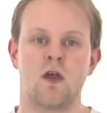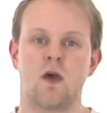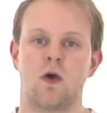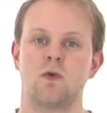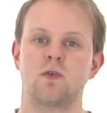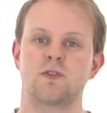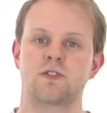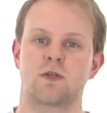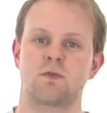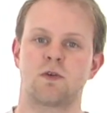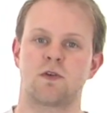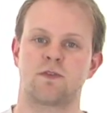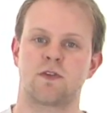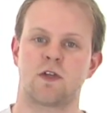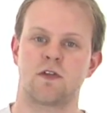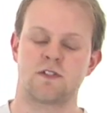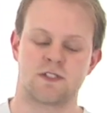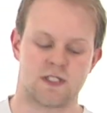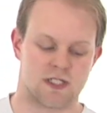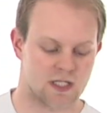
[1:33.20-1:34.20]
Also worth
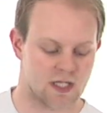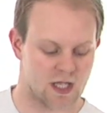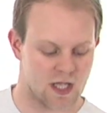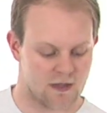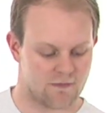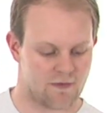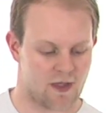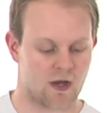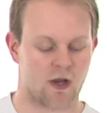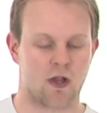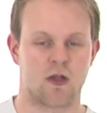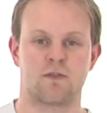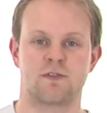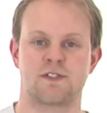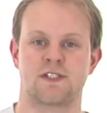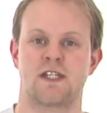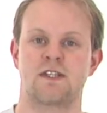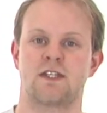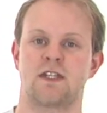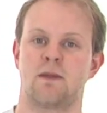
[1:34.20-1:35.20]
noting, Vango have
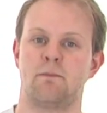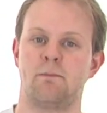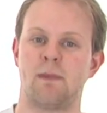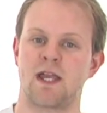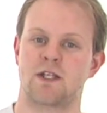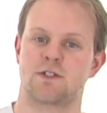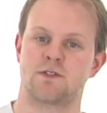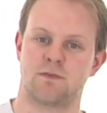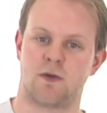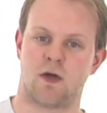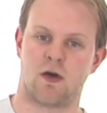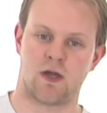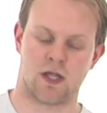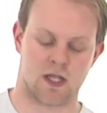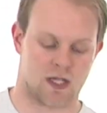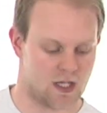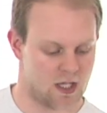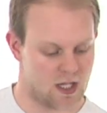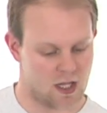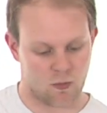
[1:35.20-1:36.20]
said that the maximum
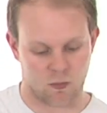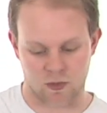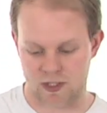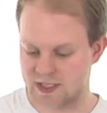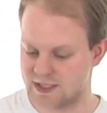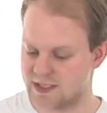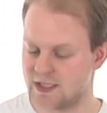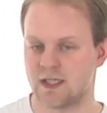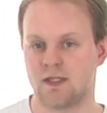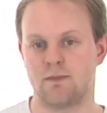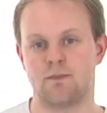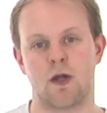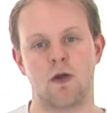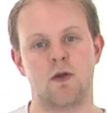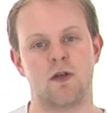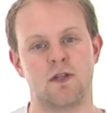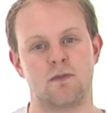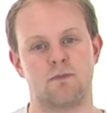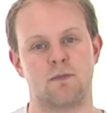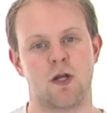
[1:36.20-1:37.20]
height when it's in the
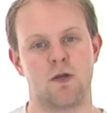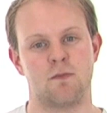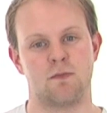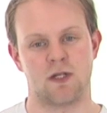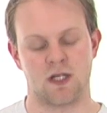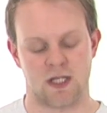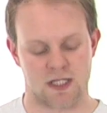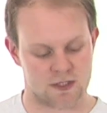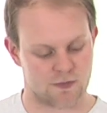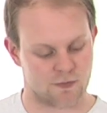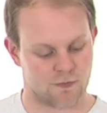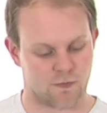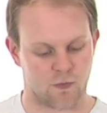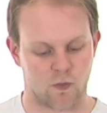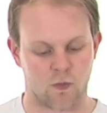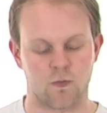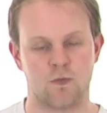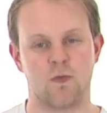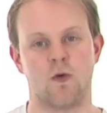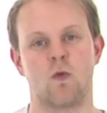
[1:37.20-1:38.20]
mode at the moment is
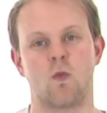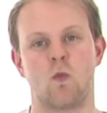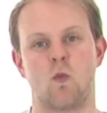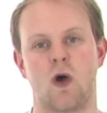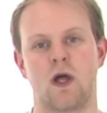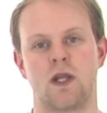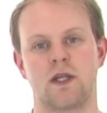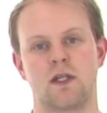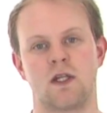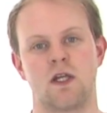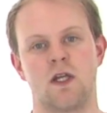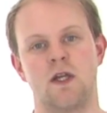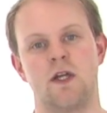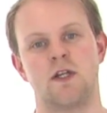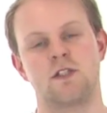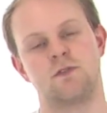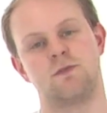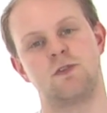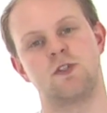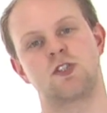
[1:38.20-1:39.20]
4'1".
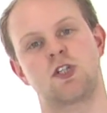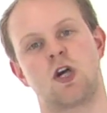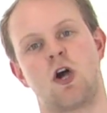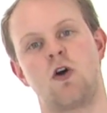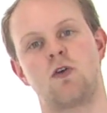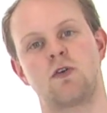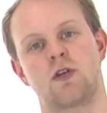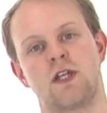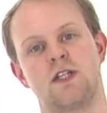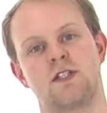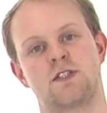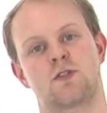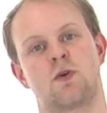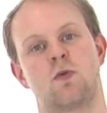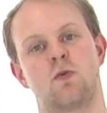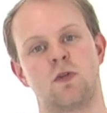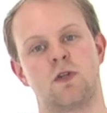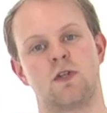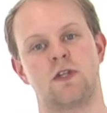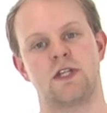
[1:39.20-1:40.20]
So if your child is
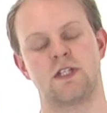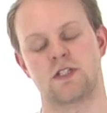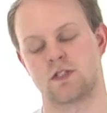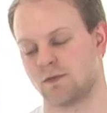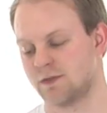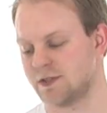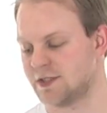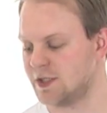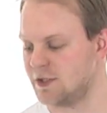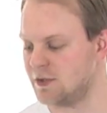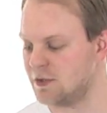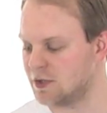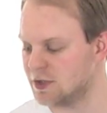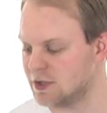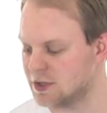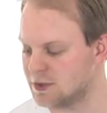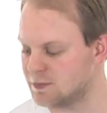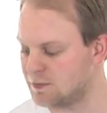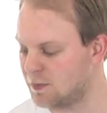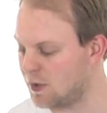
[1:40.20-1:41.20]
taller than this, obviously you
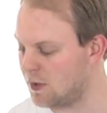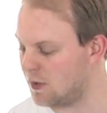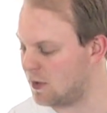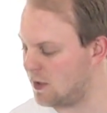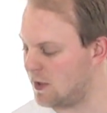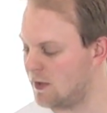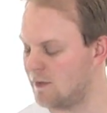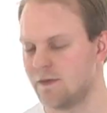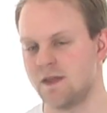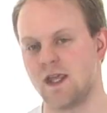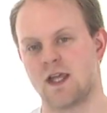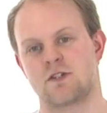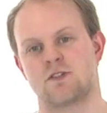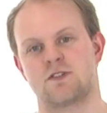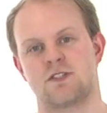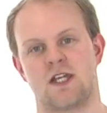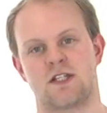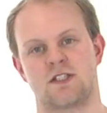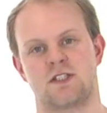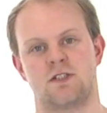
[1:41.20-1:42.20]
can just put the extra
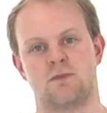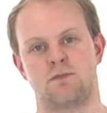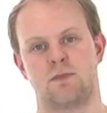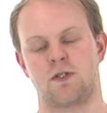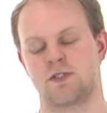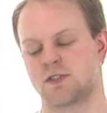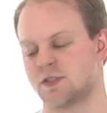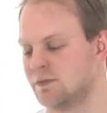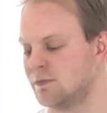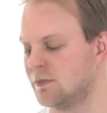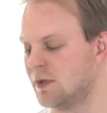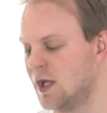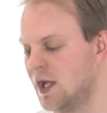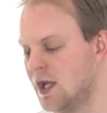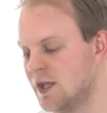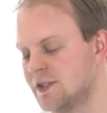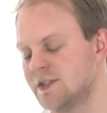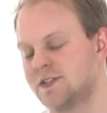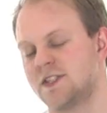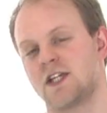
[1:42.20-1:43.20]
section at the bottom.
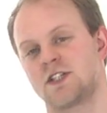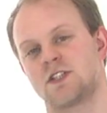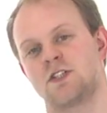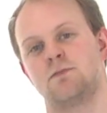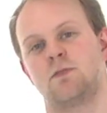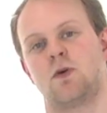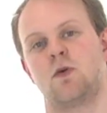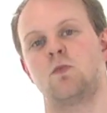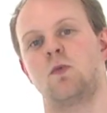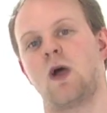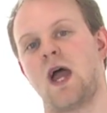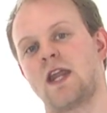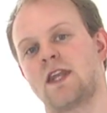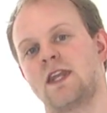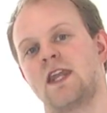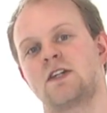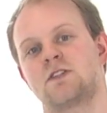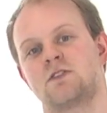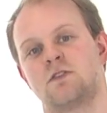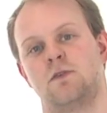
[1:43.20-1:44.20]
The section at the bottom will add
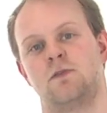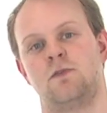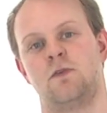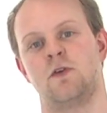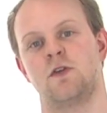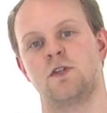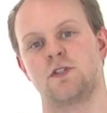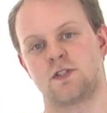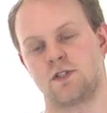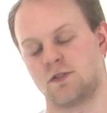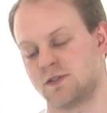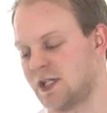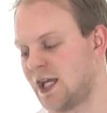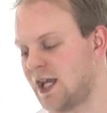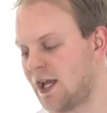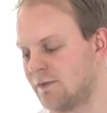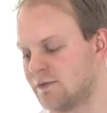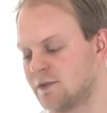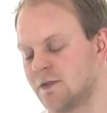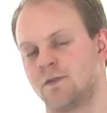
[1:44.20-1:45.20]
an extra foot, so it will
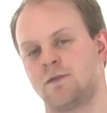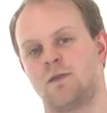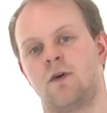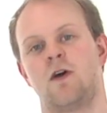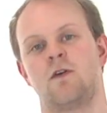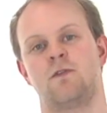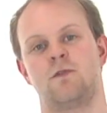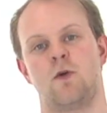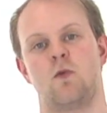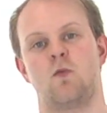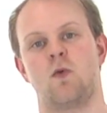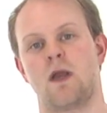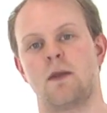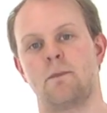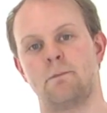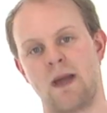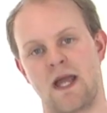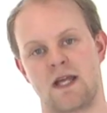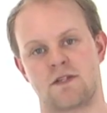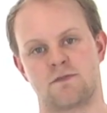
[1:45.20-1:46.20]
take up to
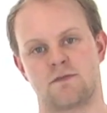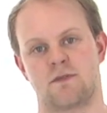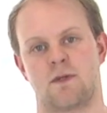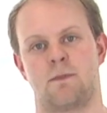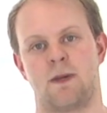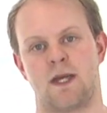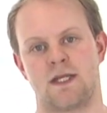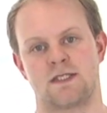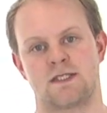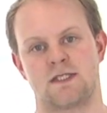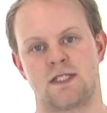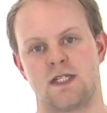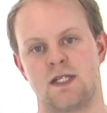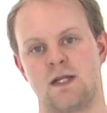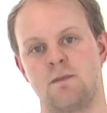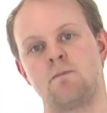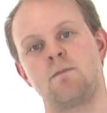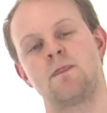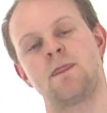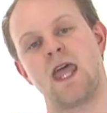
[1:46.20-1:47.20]
5'1" maximum
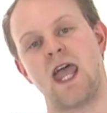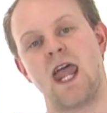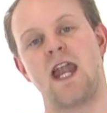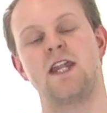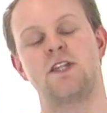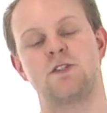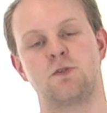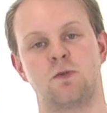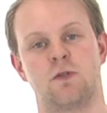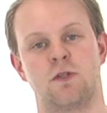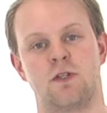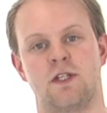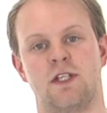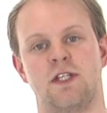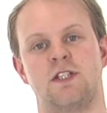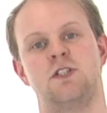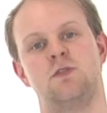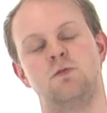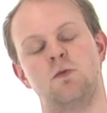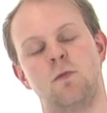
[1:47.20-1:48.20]
capacity. Any taller than
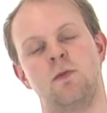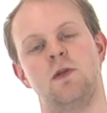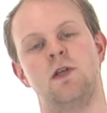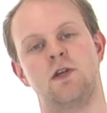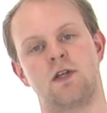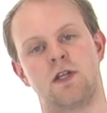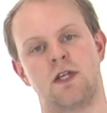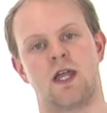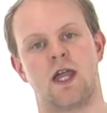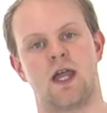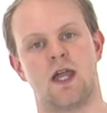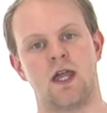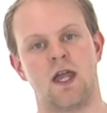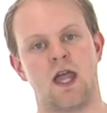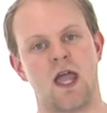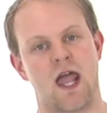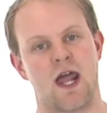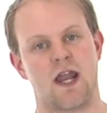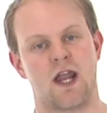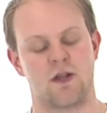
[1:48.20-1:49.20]
this, you will be looking at
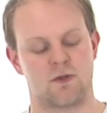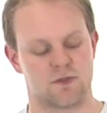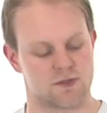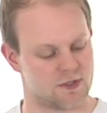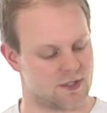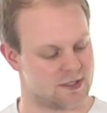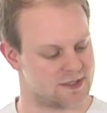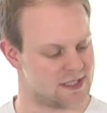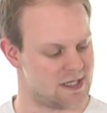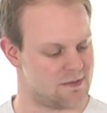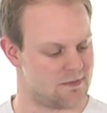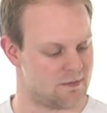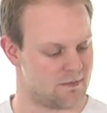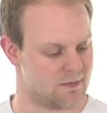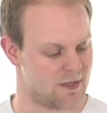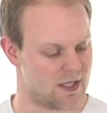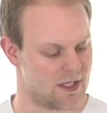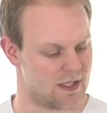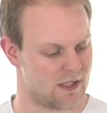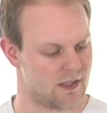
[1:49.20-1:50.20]
an adult size sleeping
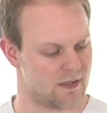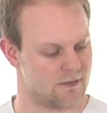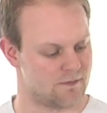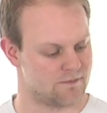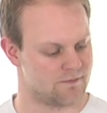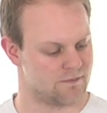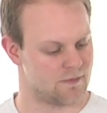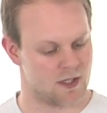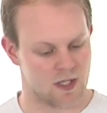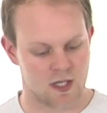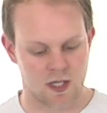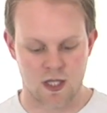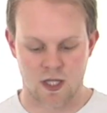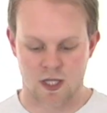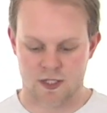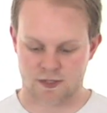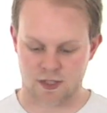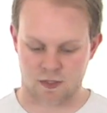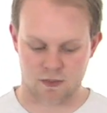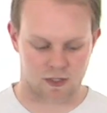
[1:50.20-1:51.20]
bag.
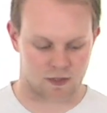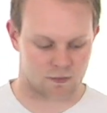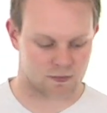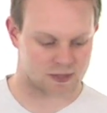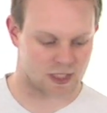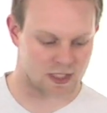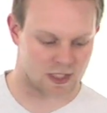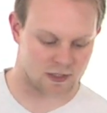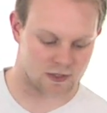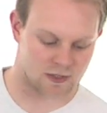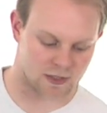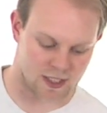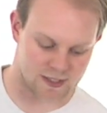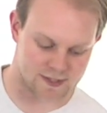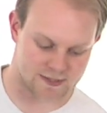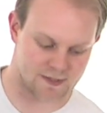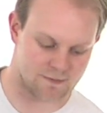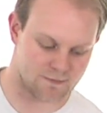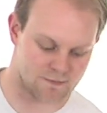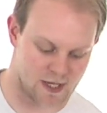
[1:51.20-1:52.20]
So we'll take a look at
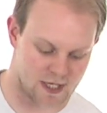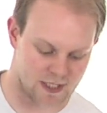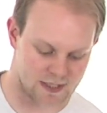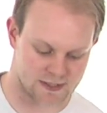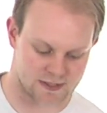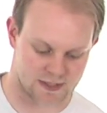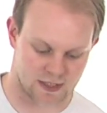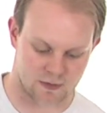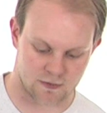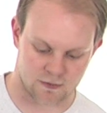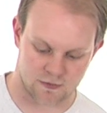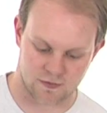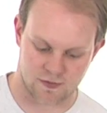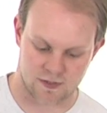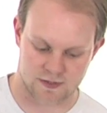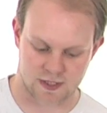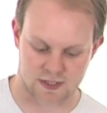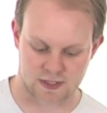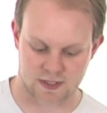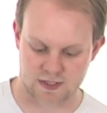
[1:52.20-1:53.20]
the sleeping bag itself.
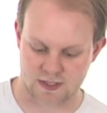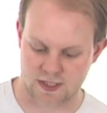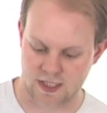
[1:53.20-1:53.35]
So as you can